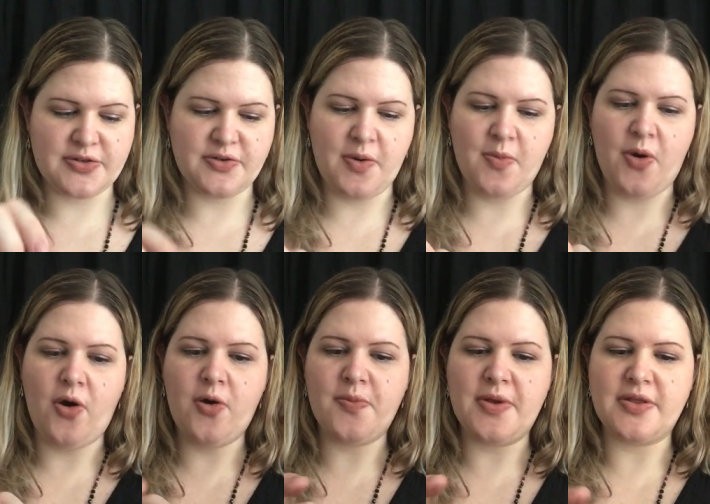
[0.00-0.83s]
So I'm
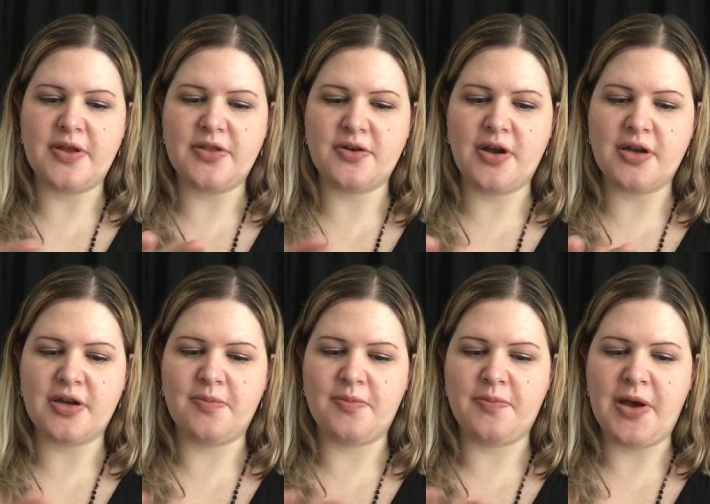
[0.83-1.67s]
hoping that they're not
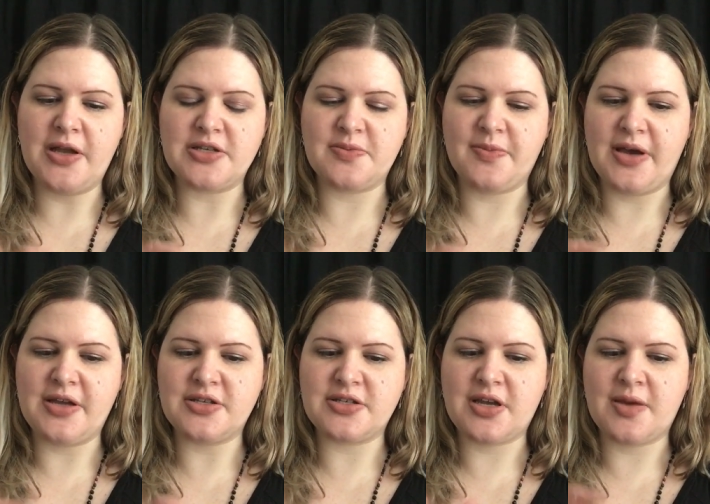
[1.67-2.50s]
gonna budge
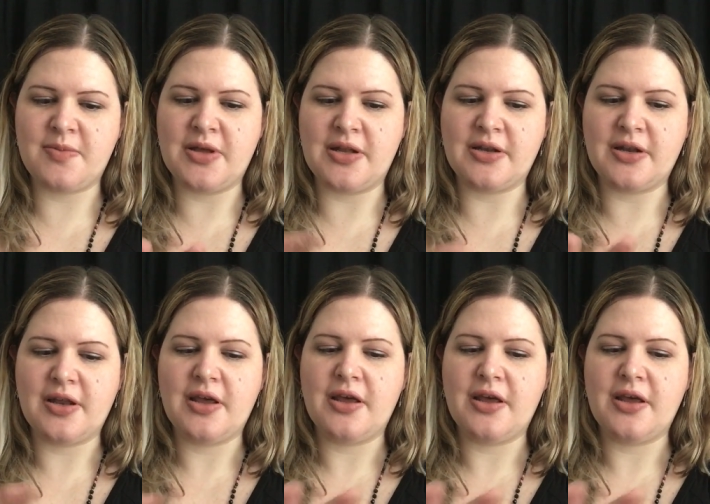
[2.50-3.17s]
much. I mean,